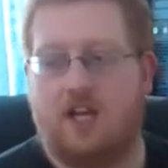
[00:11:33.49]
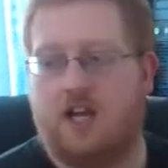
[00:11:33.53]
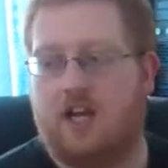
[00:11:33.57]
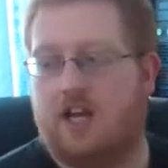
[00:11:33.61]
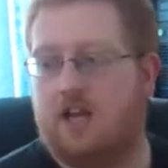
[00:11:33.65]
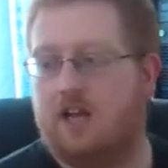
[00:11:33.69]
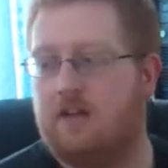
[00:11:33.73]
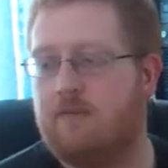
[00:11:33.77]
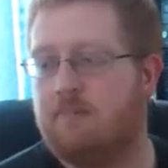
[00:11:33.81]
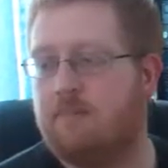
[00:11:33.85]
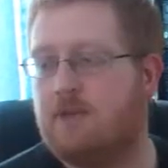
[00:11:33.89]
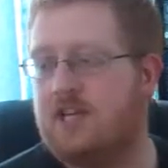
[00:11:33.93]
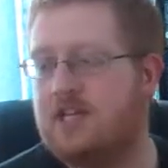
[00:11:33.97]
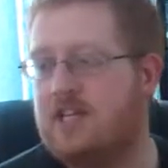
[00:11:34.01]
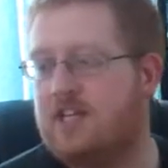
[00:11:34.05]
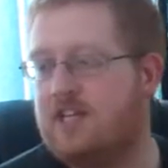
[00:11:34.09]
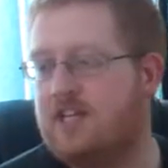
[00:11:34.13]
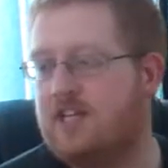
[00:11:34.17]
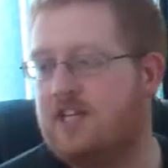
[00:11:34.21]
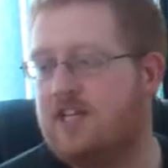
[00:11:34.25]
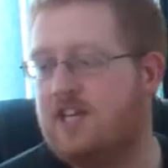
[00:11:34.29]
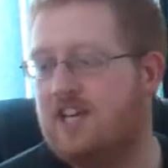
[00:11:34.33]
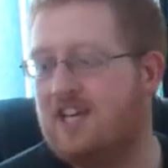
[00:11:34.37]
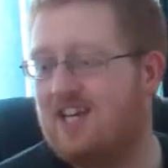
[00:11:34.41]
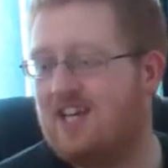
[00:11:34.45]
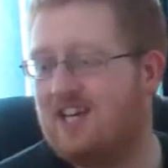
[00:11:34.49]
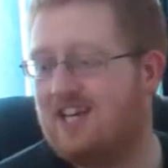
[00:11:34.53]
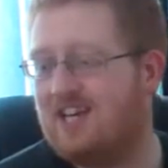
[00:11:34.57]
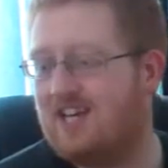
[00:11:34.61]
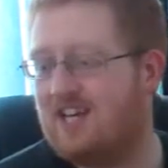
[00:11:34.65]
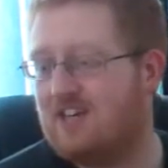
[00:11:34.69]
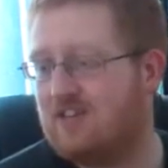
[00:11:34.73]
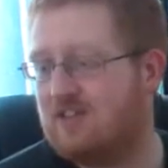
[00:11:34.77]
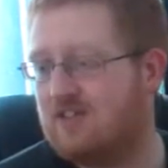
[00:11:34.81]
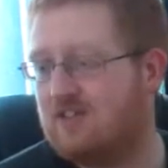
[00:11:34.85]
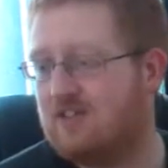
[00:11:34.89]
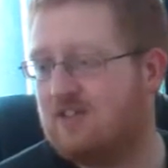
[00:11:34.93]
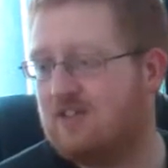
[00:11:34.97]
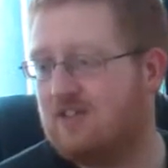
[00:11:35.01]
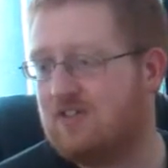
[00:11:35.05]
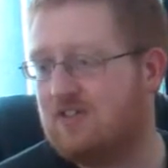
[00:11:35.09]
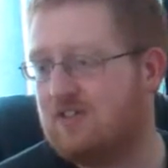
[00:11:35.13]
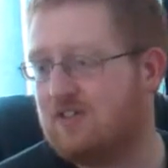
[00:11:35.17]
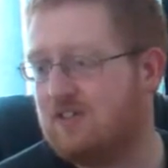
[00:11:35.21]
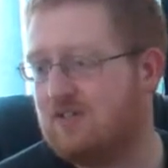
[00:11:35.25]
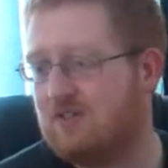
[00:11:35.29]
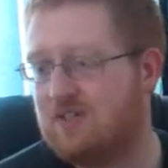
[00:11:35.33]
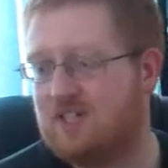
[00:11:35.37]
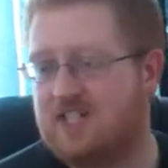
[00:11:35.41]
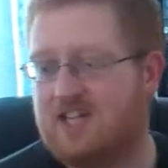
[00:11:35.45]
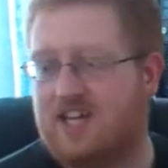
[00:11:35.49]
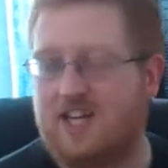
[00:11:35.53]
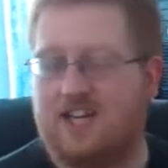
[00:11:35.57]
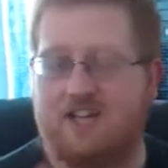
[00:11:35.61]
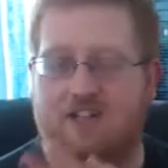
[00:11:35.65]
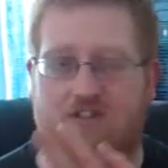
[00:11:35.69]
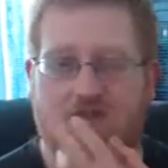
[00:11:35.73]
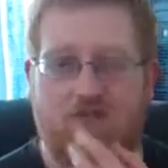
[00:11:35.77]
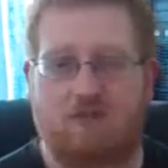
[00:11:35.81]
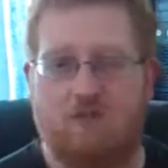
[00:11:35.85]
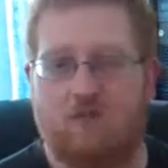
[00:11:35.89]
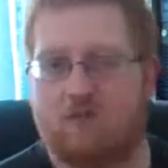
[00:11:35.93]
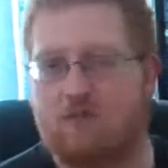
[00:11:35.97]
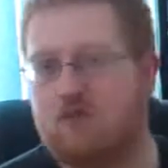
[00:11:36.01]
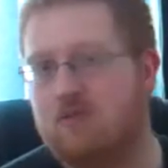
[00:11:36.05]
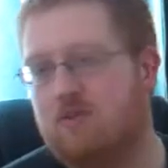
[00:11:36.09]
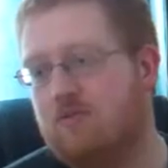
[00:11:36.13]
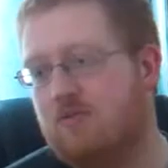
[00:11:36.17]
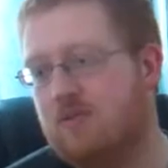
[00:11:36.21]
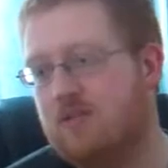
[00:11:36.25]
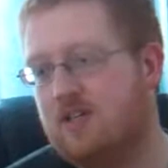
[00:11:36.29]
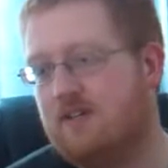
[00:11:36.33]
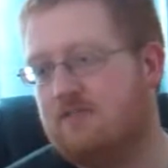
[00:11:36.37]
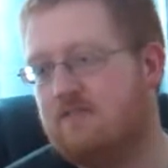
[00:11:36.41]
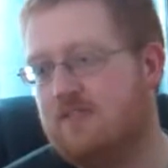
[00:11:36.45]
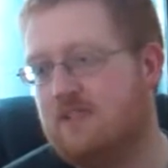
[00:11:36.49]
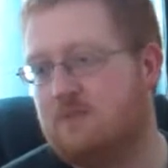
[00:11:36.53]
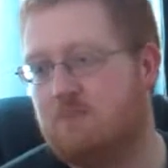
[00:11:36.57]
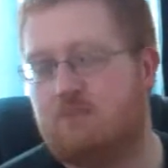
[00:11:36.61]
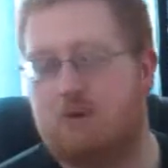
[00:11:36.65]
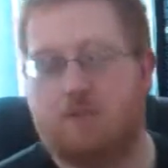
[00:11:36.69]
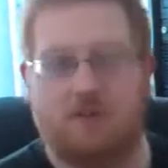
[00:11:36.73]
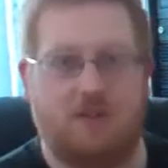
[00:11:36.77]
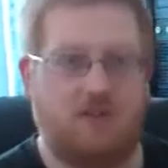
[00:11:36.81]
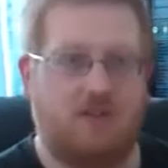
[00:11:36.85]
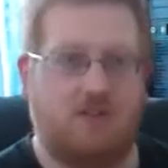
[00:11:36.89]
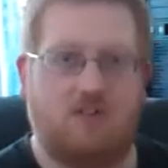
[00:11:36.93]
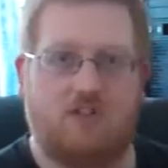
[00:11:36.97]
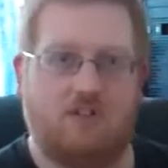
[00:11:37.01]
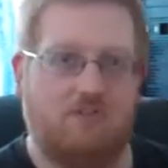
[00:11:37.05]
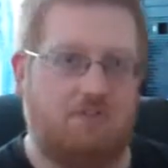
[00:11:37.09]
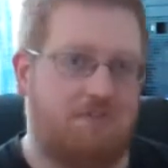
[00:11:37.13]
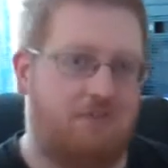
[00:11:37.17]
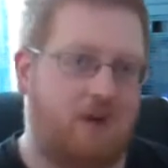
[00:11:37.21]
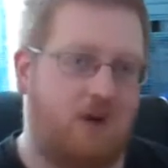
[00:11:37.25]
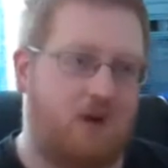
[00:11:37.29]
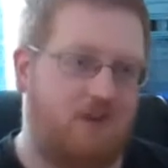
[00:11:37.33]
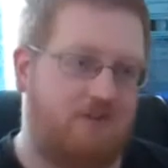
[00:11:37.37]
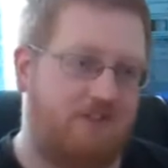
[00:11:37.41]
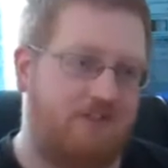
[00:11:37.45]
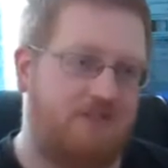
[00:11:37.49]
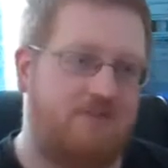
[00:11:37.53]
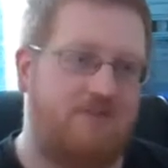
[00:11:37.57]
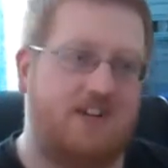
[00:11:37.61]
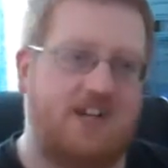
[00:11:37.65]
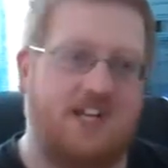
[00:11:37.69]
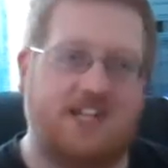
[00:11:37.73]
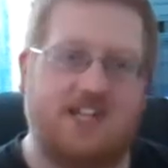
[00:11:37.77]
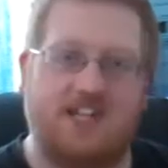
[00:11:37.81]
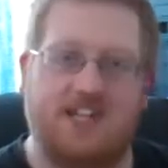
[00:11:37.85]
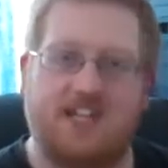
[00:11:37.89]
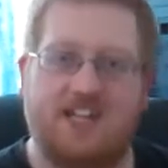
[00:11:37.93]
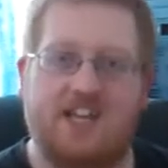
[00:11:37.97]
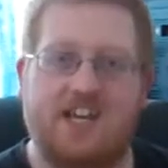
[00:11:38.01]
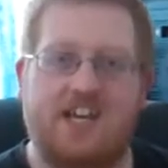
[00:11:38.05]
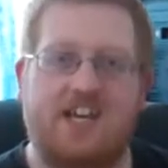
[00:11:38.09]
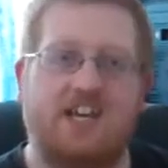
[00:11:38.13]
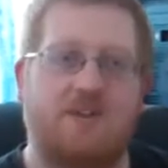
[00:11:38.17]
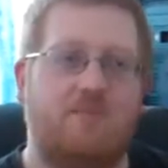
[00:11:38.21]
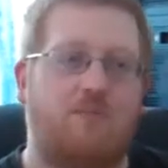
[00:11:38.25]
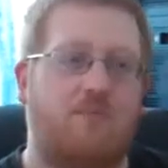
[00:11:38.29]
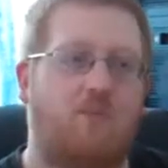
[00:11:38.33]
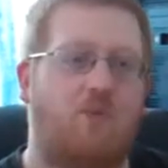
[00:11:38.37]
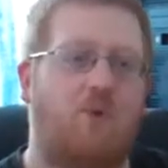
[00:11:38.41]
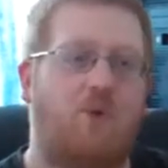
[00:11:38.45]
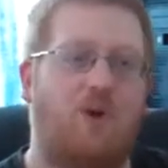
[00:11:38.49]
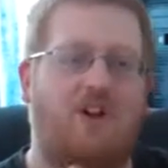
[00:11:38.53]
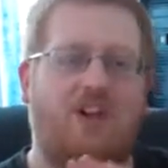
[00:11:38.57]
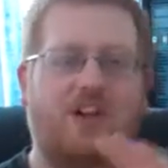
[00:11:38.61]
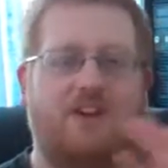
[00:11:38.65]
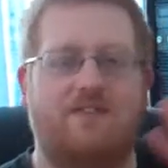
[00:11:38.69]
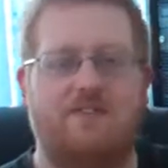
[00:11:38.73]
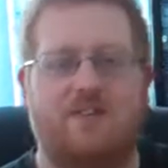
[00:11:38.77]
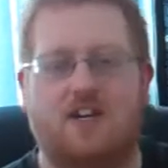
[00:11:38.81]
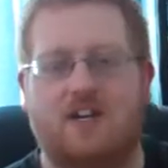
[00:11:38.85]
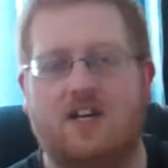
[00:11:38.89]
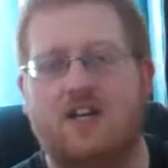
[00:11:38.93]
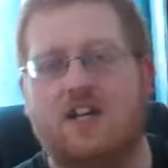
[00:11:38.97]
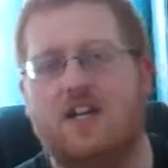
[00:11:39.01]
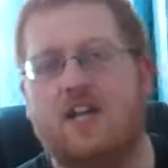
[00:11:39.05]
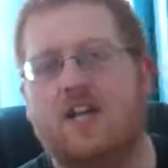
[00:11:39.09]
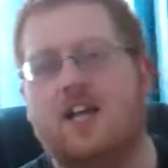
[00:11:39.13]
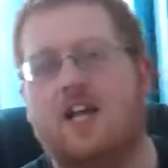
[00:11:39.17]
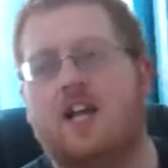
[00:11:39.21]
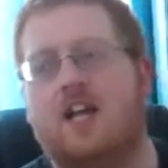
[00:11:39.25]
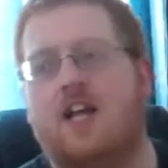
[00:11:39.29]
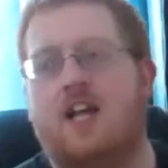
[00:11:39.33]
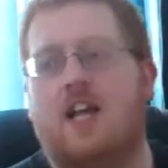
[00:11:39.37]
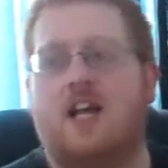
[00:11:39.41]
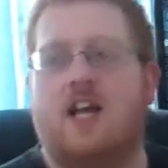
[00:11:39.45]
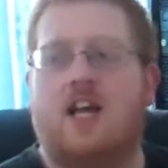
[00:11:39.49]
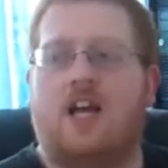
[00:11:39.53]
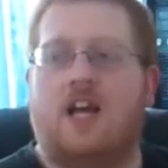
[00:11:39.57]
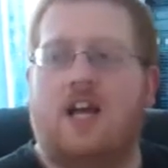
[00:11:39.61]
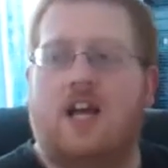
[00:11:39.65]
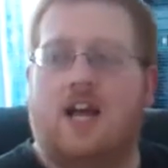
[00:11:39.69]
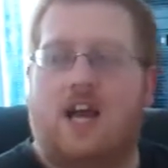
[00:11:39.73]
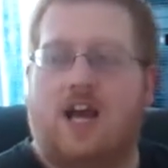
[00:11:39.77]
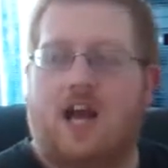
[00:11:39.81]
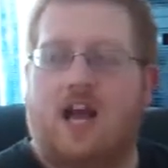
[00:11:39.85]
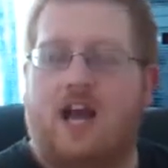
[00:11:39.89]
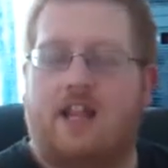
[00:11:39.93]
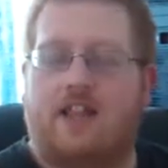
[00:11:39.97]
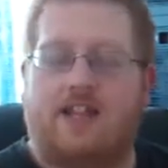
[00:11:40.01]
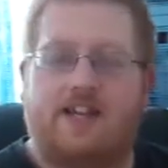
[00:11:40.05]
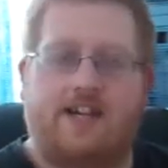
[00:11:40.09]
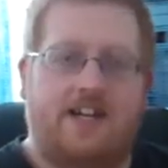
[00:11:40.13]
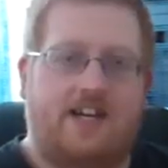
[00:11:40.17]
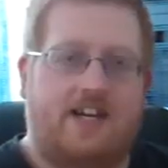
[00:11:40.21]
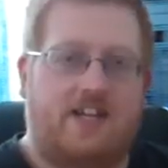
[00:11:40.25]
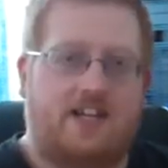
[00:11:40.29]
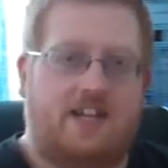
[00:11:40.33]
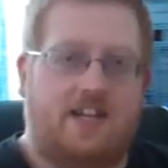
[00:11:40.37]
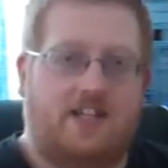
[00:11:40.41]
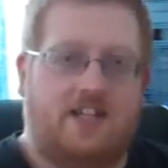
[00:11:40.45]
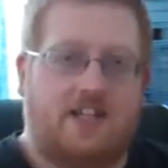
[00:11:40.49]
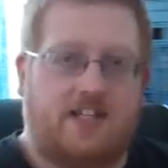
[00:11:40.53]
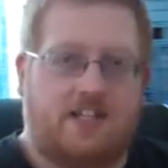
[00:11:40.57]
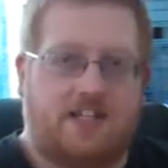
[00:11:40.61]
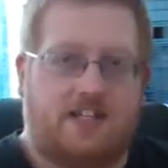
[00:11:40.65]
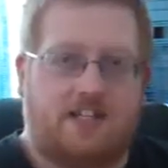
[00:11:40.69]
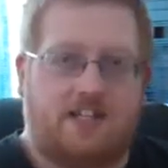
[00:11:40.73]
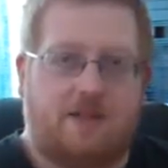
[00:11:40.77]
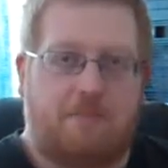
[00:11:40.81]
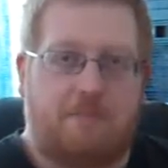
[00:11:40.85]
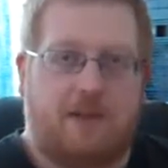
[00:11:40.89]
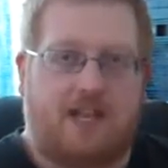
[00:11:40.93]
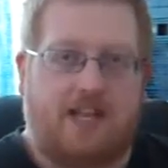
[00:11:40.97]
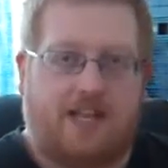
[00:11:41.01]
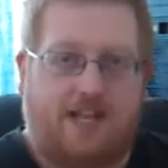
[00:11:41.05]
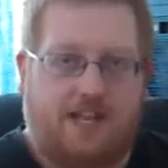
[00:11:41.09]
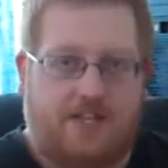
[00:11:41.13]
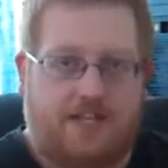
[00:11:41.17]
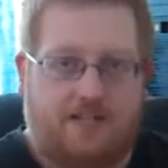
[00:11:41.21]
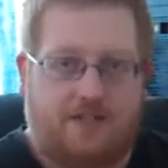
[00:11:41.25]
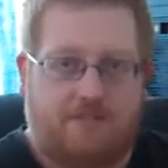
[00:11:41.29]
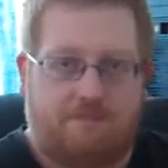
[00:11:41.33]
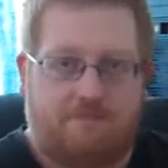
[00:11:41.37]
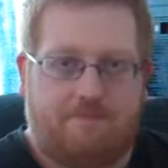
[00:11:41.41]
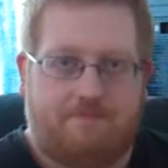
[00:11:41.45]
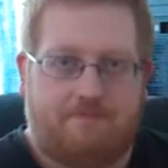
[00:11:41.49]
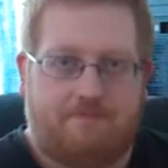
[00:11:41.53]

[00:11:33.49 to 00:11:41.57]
Back in the day, I just saw Excite Truck, whatever, it's probably just some boring racing game, whatever. And then I had the chance to play it.